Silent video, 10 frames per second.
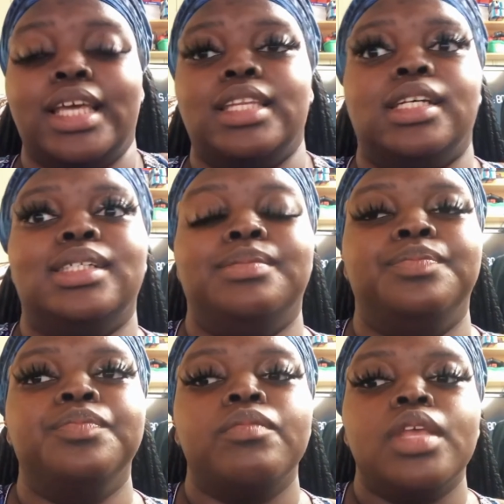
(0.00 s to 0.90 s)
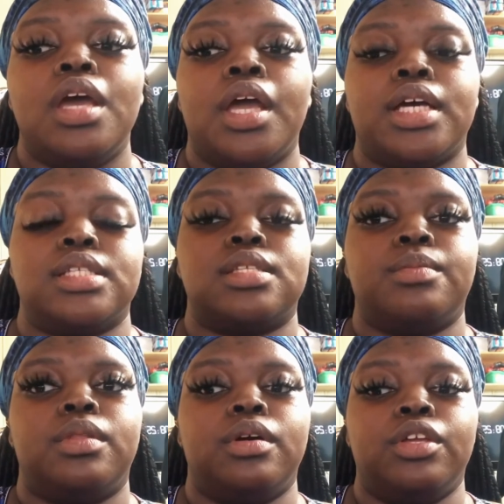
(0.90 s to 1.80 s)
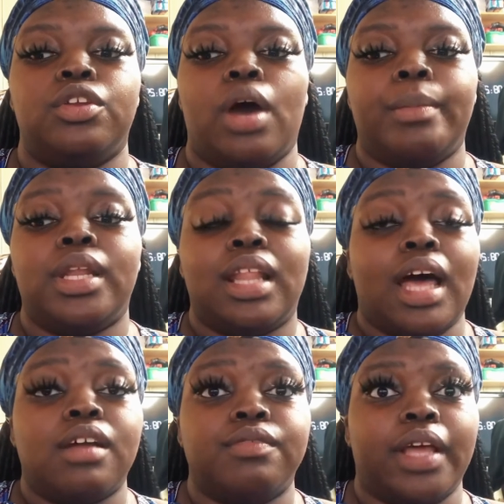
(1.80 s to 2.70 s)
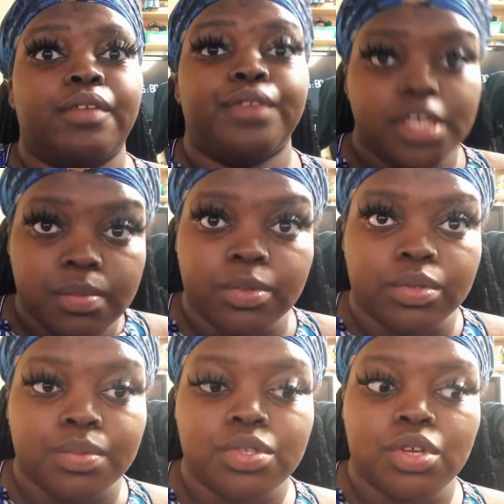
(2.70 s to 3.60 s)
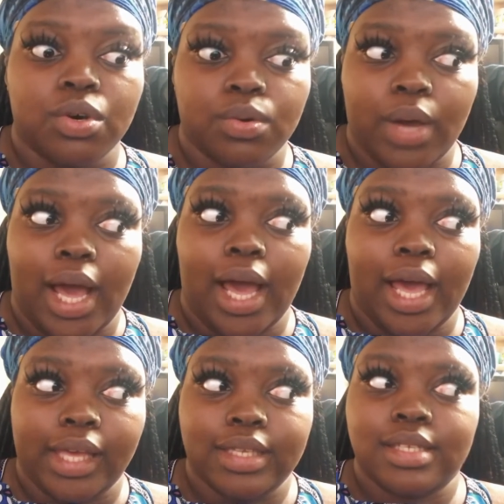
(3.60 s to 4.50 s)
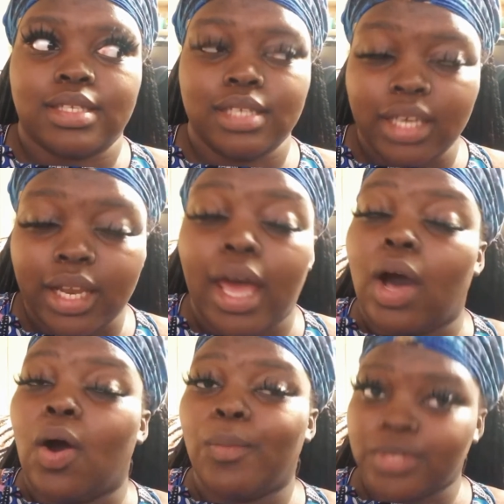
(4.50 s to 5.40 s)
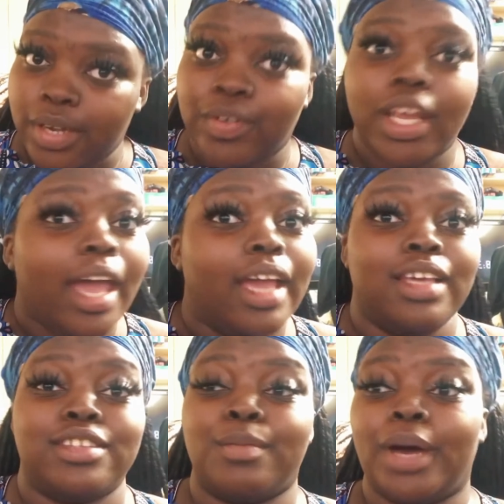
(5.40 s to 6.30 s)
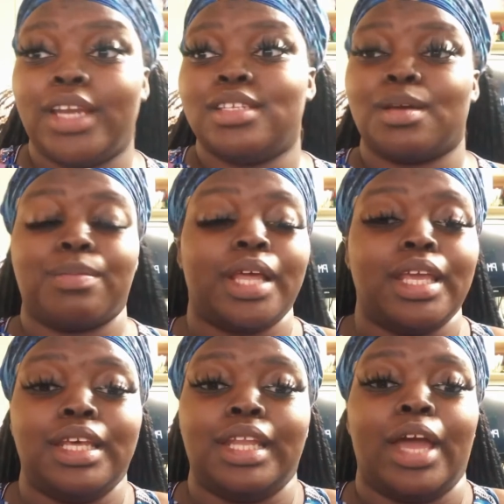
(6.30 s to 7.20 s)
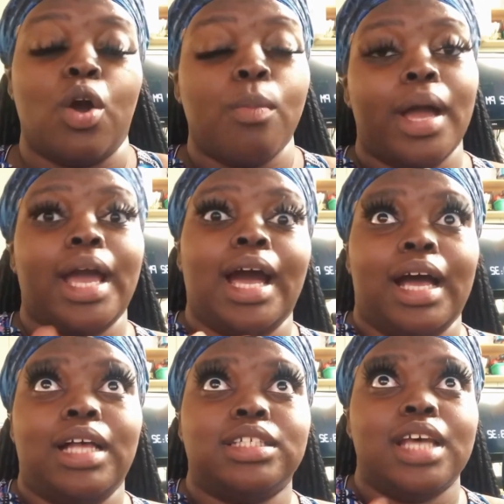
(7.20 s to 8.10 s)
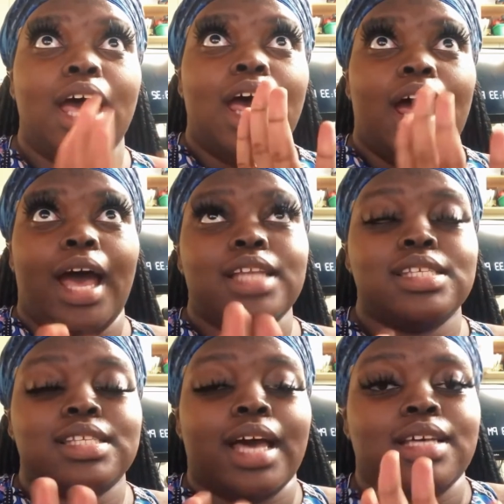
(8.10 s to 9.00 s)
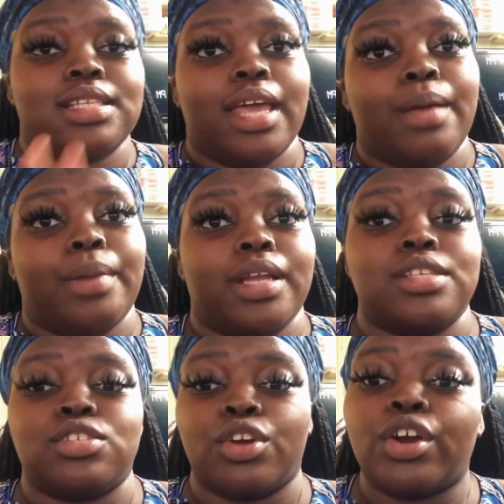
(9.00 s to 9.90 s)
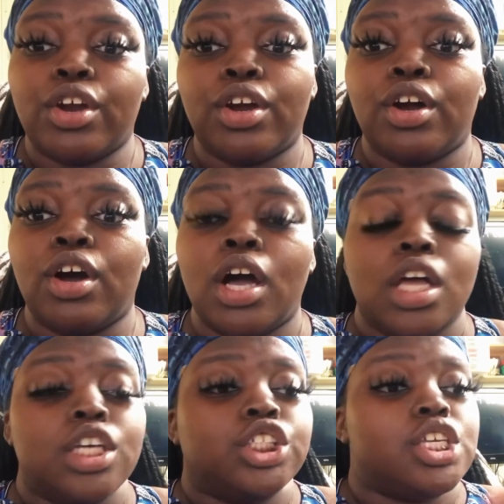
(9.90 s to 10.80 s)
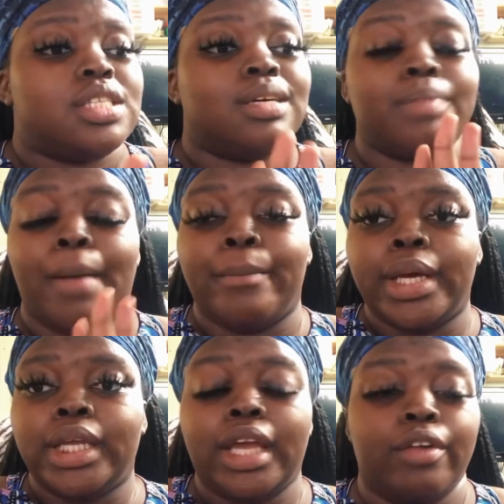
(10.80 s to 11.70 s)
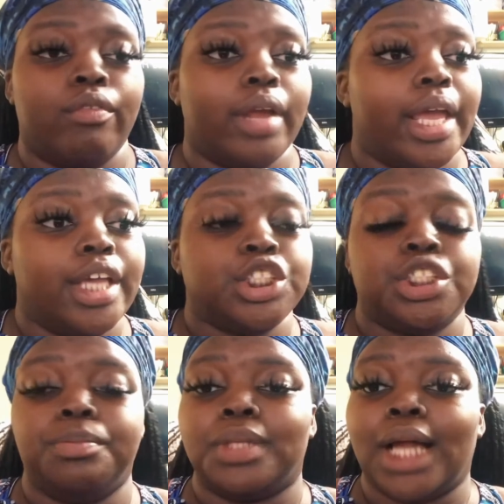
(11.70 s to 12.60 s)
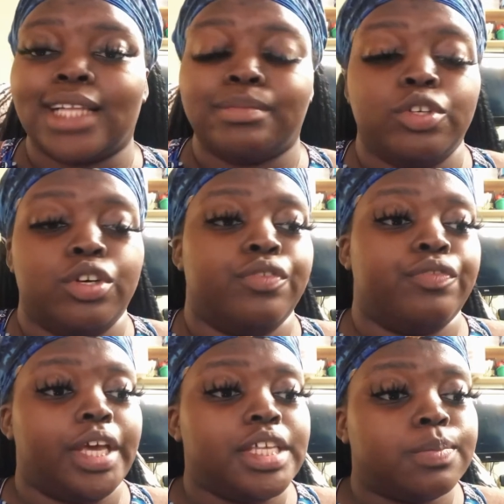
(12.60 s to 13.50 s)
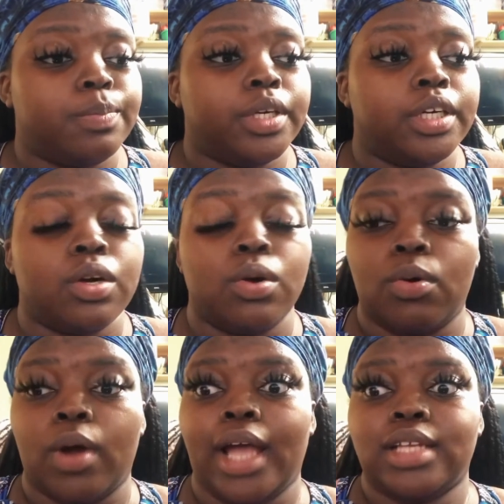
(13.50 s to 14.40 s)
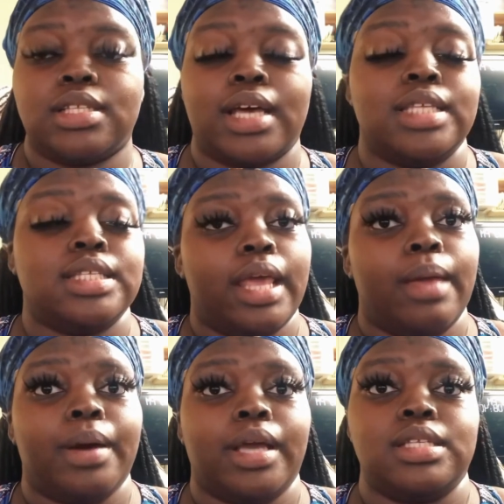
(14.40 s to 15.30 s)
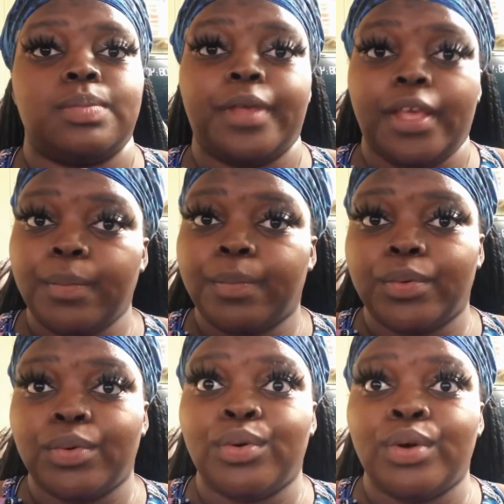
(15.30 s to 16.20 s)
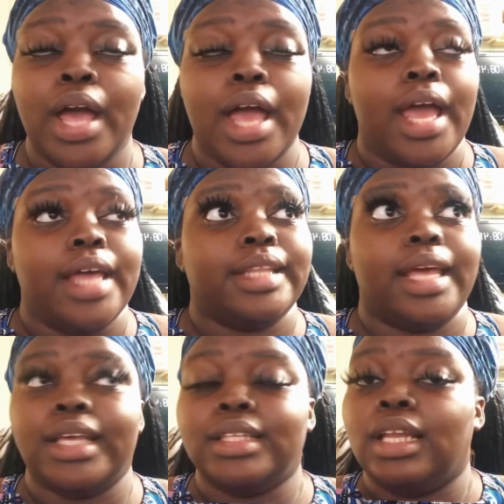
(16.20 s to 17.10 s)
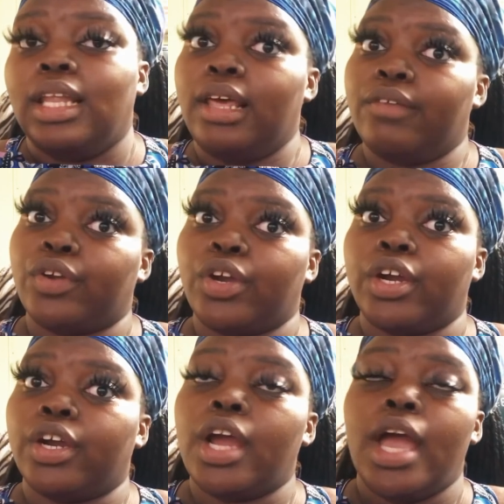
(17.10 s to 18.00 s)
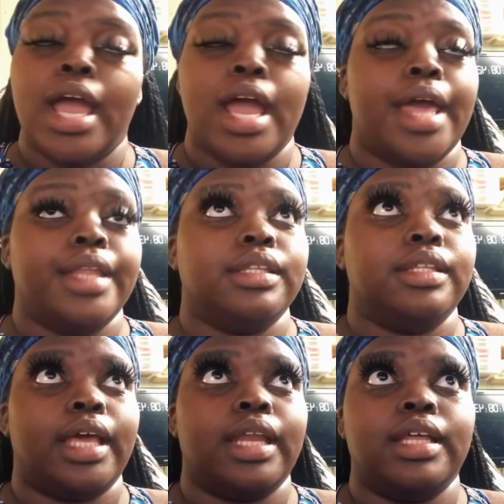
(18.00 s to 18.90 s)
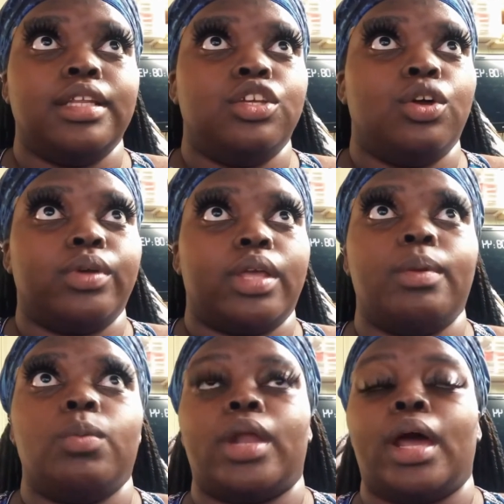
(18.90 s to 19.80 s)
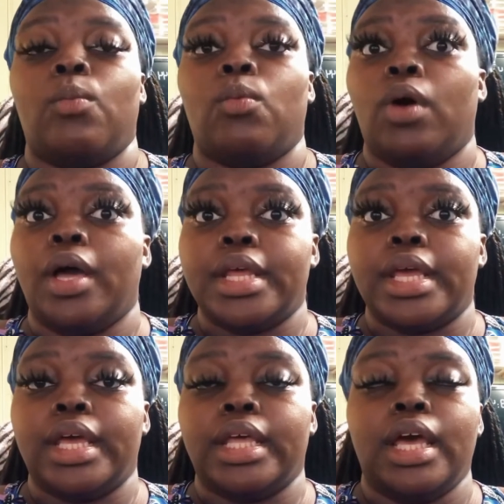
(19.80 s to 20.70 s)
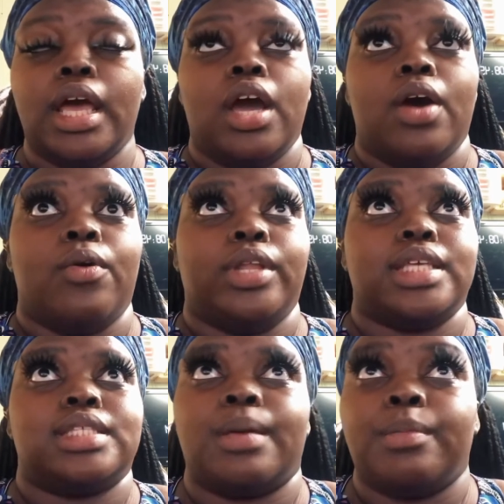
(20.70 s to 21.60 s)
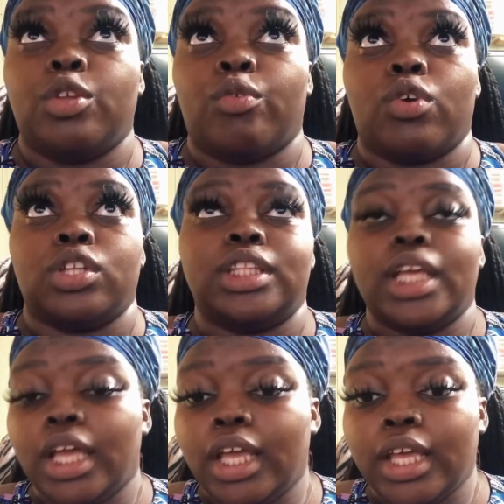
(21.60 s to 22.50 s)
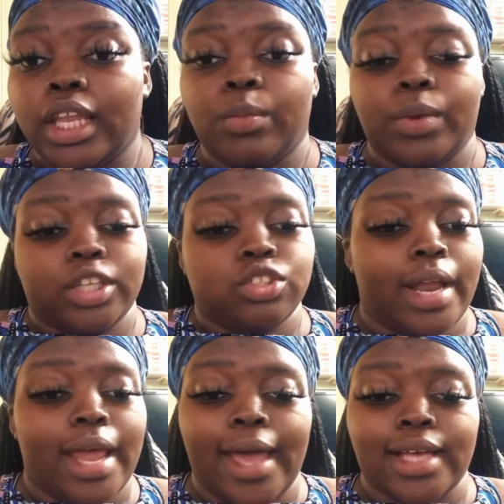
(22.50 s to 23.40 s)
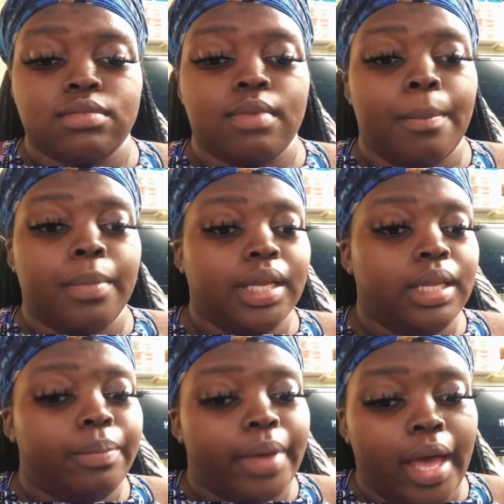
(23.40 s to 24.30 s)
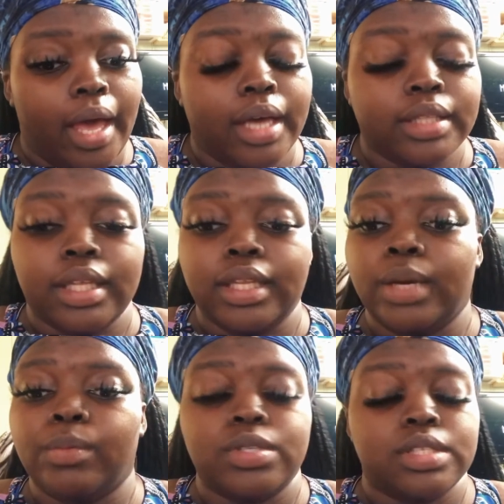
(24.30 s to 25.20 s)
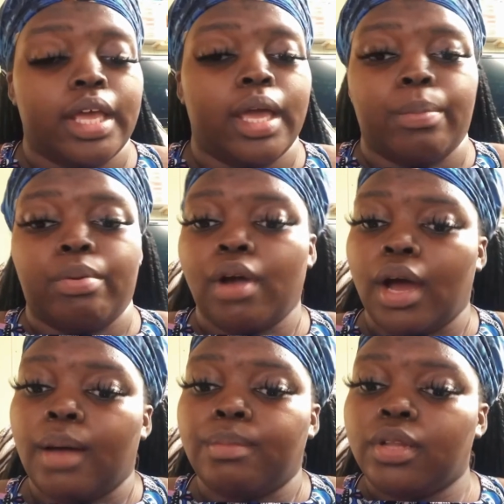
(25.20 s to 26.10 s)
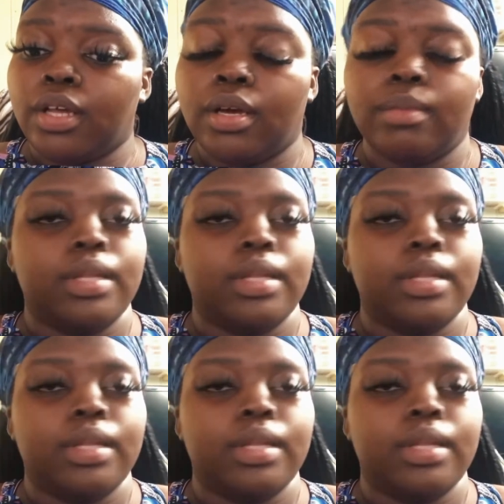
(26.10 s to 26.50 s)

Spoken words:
And because I'm in a lot of like Facebook groups, so I see it almost every day. Somebody's complaining like, oh my gosh, I just got scammed by this girl. She took my money and ran. She blocked me on Facebook. Or I just got scammed by these people and they didn't deliver, and they didn't give me what I wanted, or they sent me the wrong thing, and then when I try to ask for my money back, then there was like a problem.